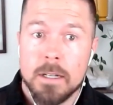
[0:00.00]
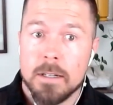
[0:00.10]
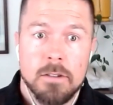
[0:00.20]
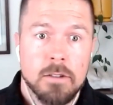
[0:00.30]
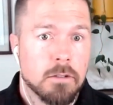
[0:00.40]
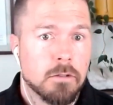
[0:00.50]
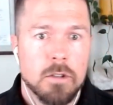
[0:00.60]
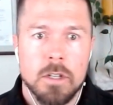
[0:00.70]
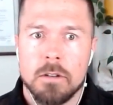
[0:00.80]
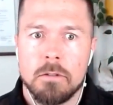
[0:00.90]
I kept her
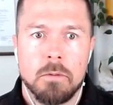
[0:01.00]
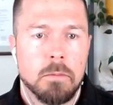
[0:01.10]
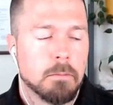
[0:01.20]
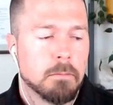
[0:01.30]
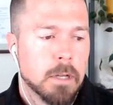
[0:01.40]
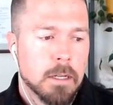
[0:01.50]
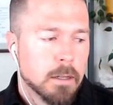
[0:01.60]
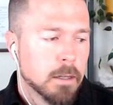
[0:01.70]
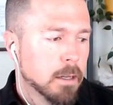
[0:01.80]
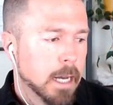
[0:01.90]
up or there was a lot
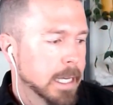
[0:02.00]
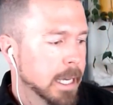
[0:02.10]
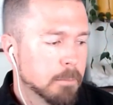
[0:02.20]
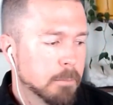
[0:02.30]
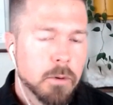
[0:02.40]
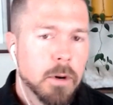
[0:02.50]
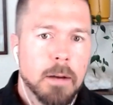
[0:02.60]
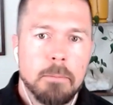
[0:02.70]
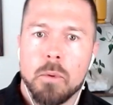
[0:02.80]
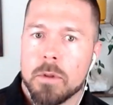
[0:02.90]
going on with work
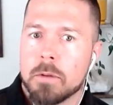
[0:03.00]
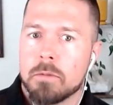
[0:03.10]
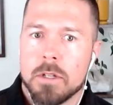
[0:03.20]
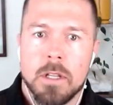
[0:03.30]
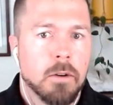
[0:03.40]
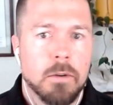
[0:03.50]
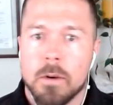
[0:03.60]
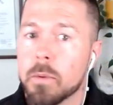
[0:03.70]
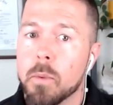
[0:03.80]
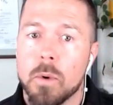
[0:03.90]
or there was stress in our
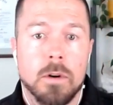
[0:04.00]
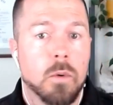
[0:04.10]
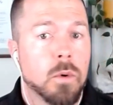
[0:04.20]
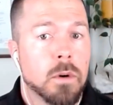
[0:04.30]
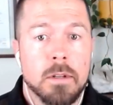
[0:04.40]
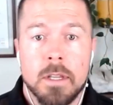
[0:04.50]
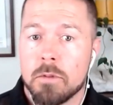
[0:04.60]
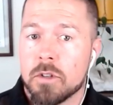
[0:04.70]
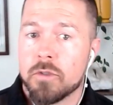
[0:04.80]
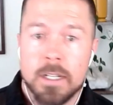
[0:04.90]
relationship.
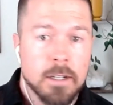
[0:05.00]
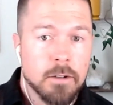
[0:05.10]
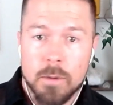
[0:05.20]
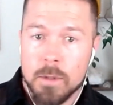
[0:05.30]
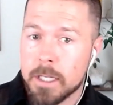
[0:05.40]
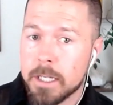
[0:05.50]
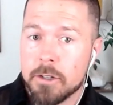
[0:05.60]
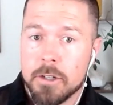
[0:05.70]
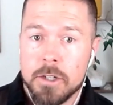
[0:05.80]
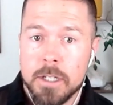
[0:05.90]
But I can tell
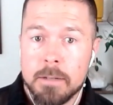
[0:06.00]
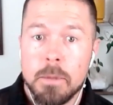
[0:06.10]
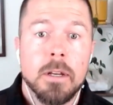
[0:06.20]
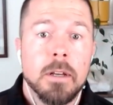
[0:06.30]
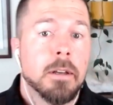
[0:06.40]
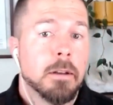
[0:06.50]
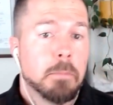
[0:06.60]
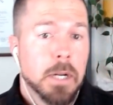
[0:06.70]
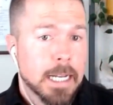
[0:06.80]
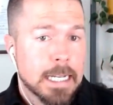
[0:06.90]
you, I can tell
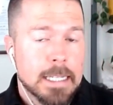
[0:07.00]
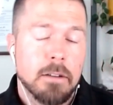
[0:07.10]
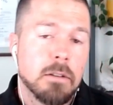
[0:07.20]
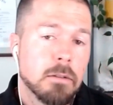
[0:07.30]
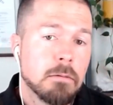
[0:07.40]
you when my mom